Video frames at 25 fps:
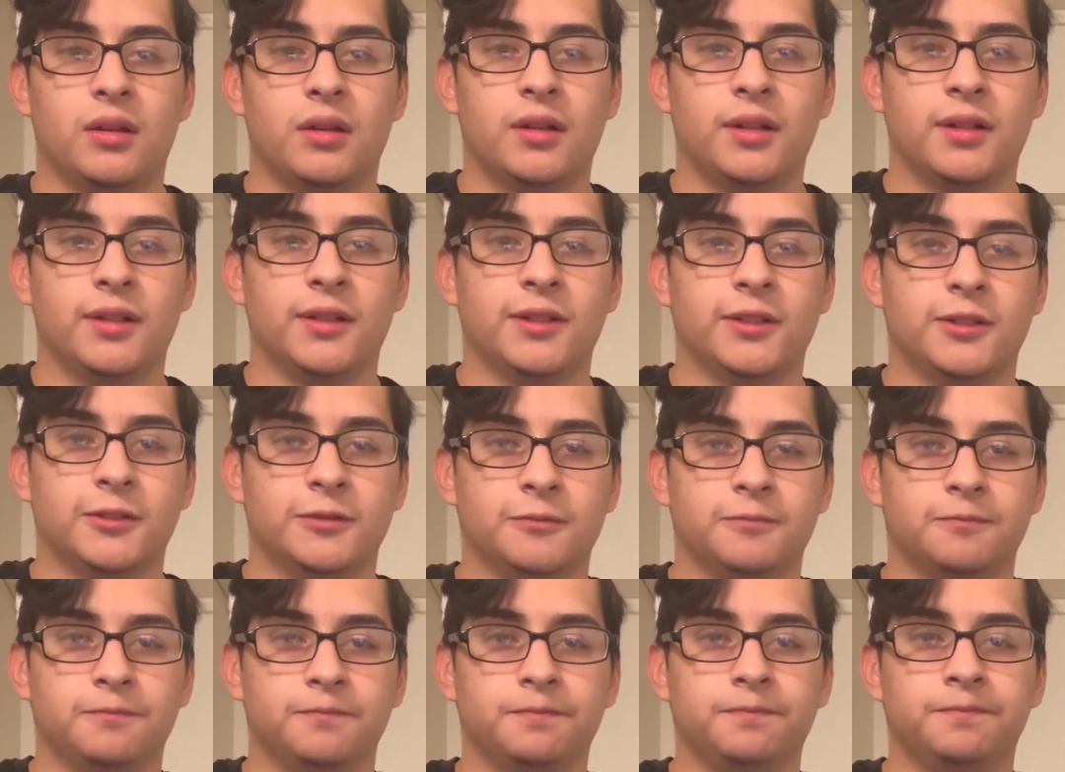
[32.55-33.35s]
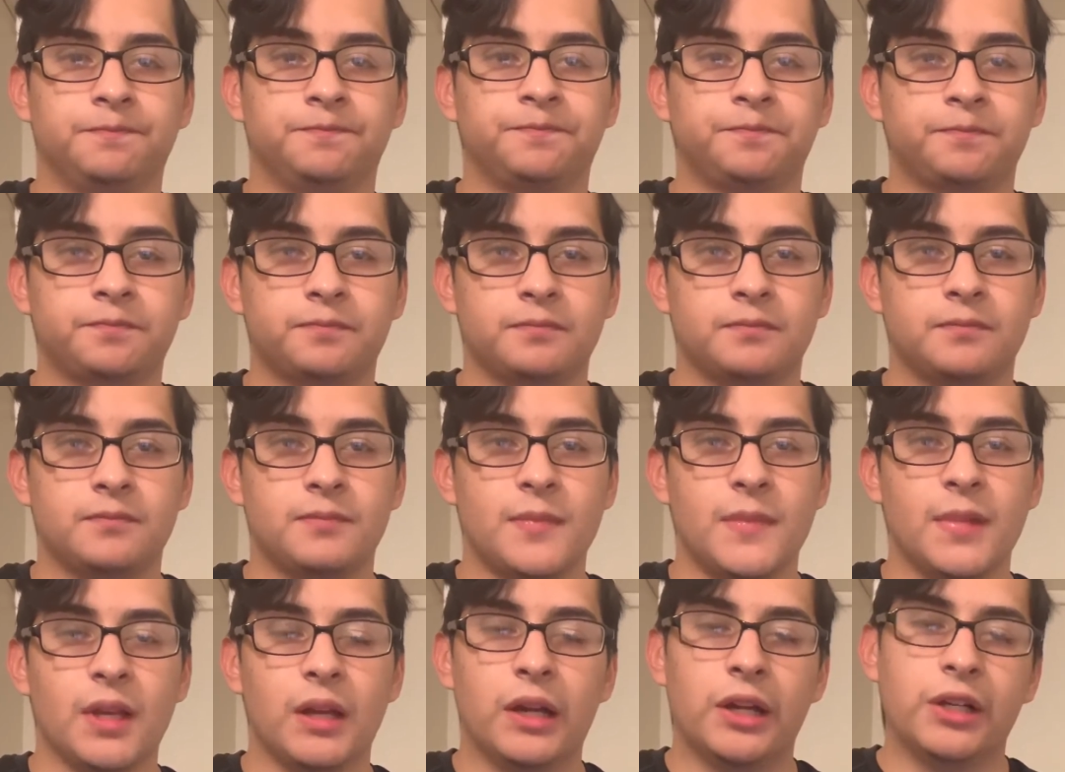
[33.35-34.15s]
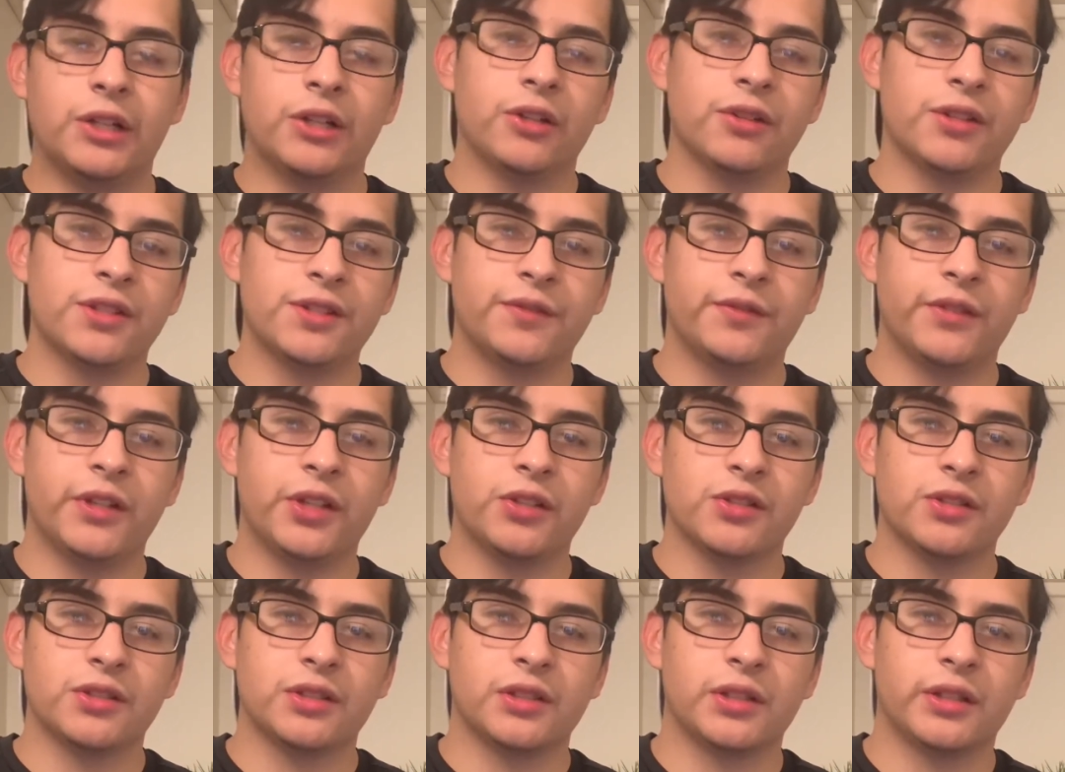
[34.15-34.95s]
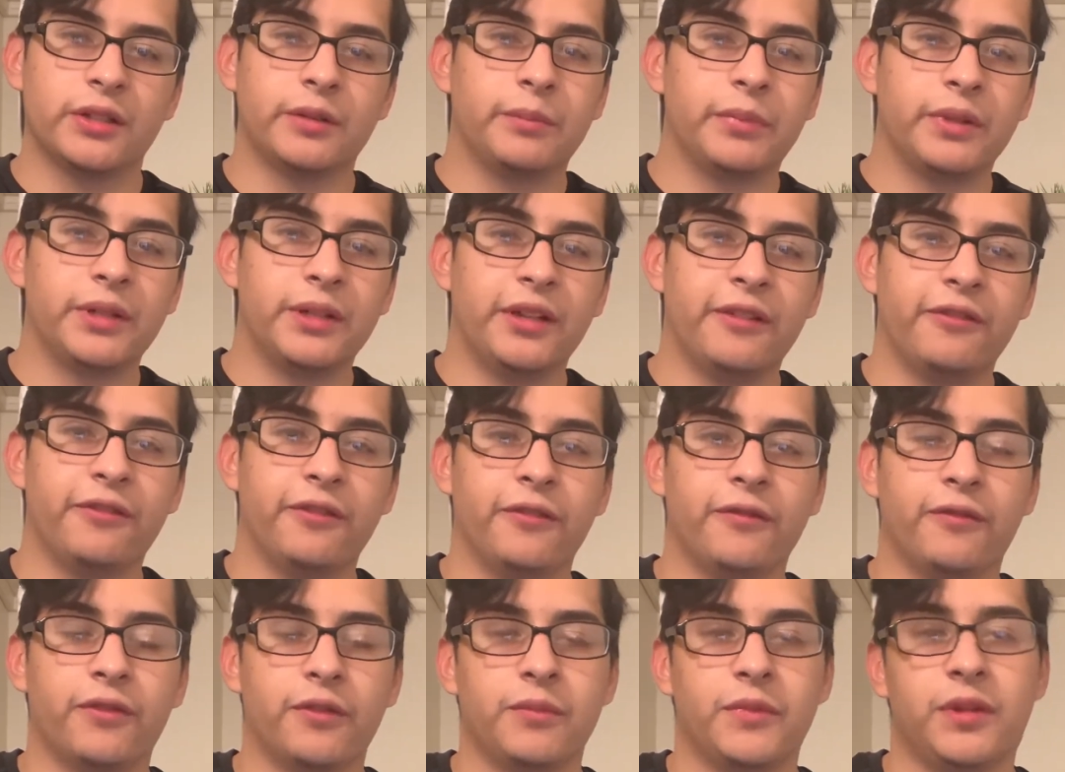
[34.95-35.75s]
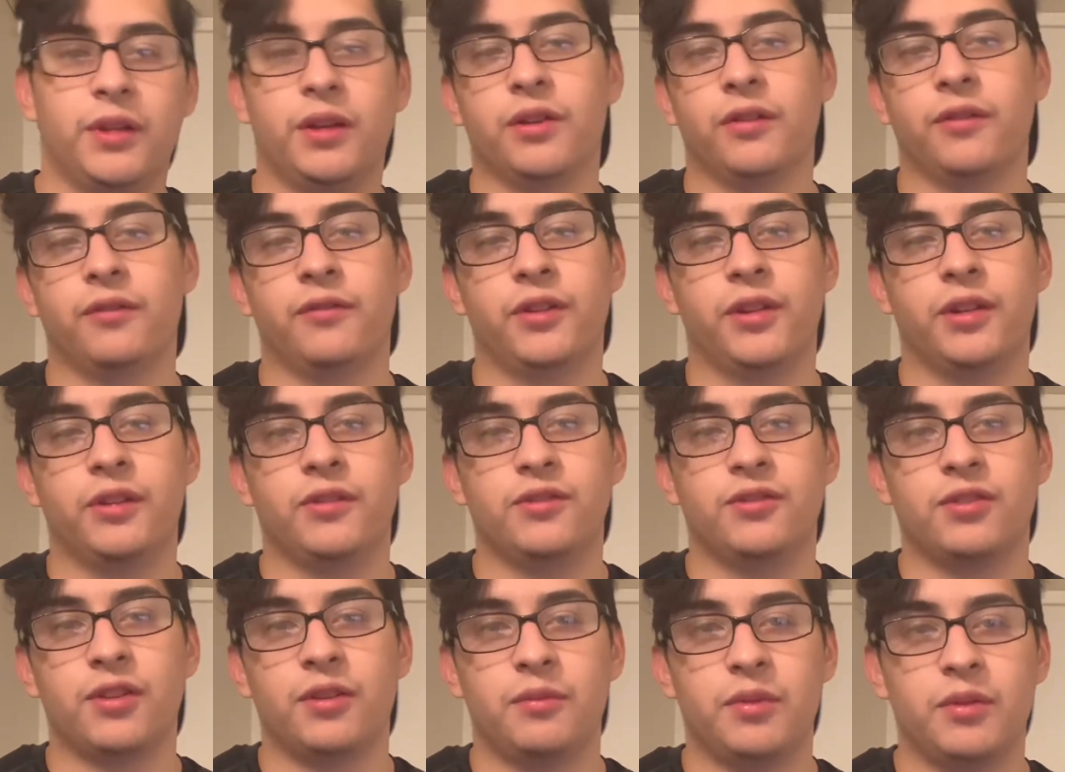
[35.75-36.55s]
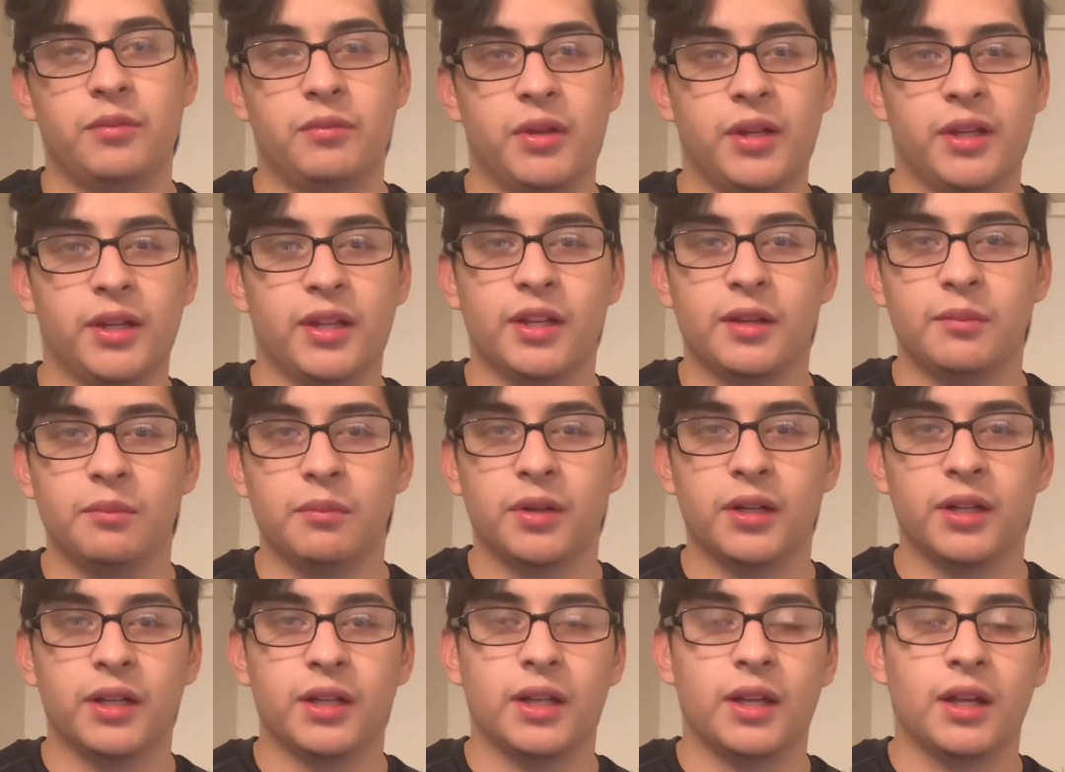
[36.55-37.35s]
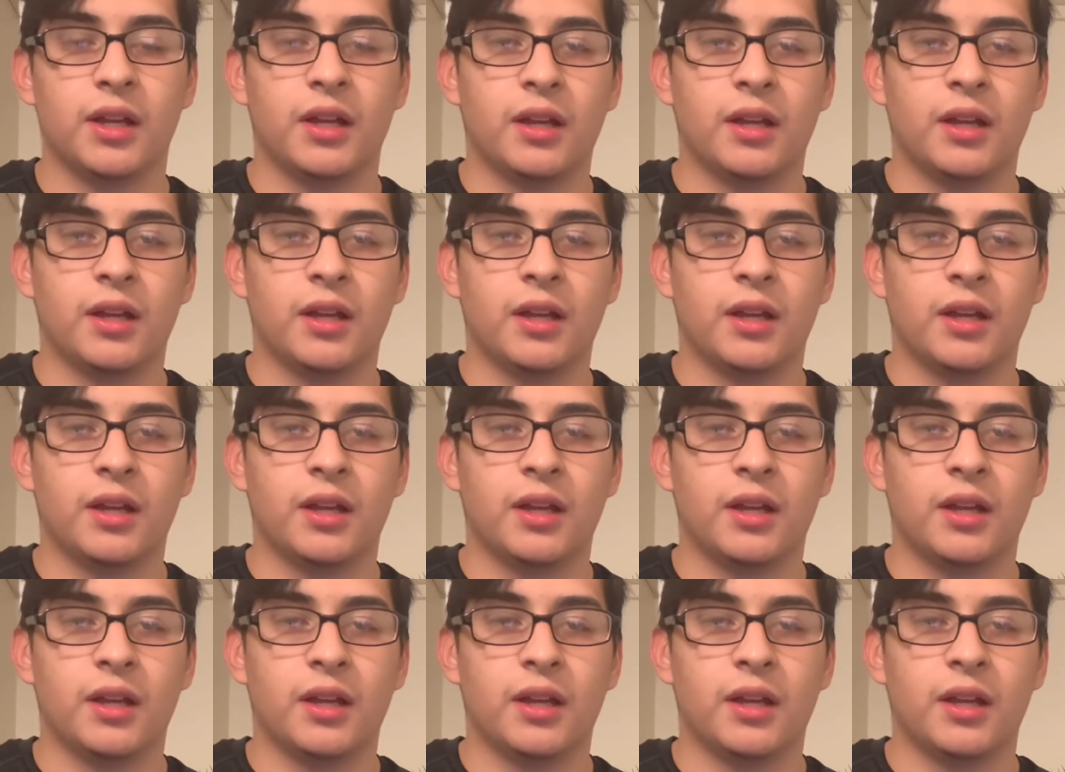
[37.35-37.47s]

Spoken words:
Um, I know this video is a little bit different from the other videos I've been making, but